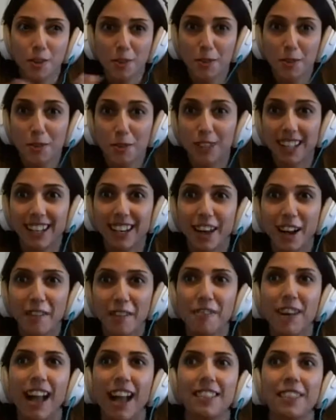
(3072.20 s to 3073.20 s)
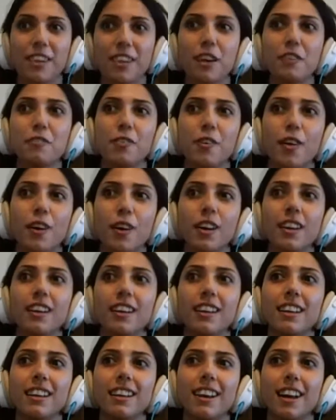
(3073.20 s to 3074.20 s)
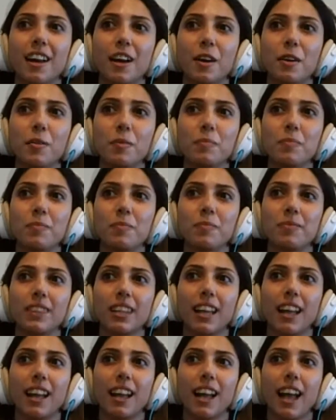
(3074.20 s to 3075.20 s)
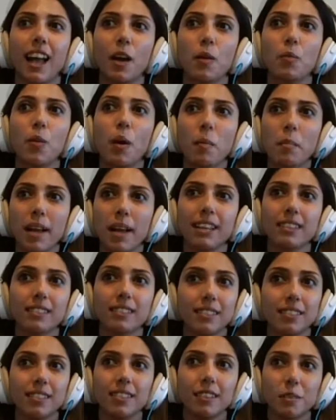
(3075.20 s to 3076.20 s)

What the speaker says: good enough. And therefore, a woman